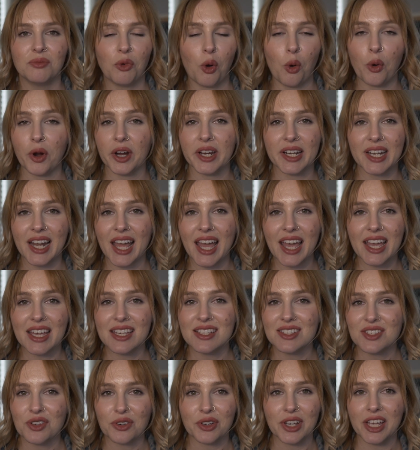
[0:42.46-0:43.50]

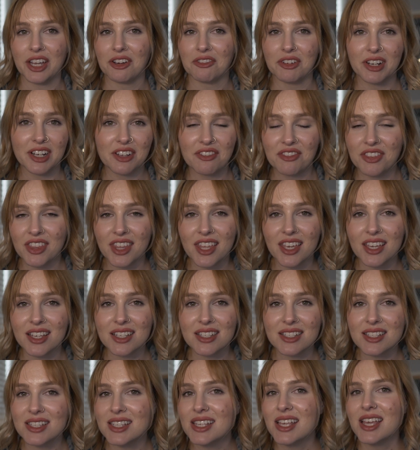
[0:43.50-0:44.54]
organize or get rid of
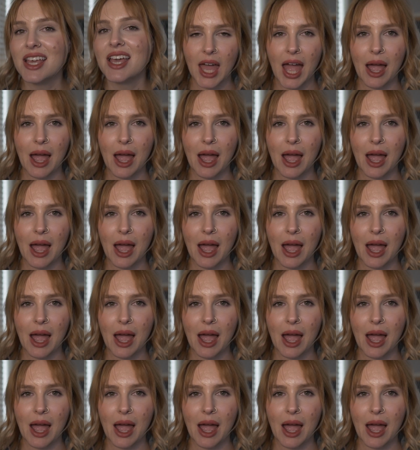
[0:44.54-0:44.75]
things.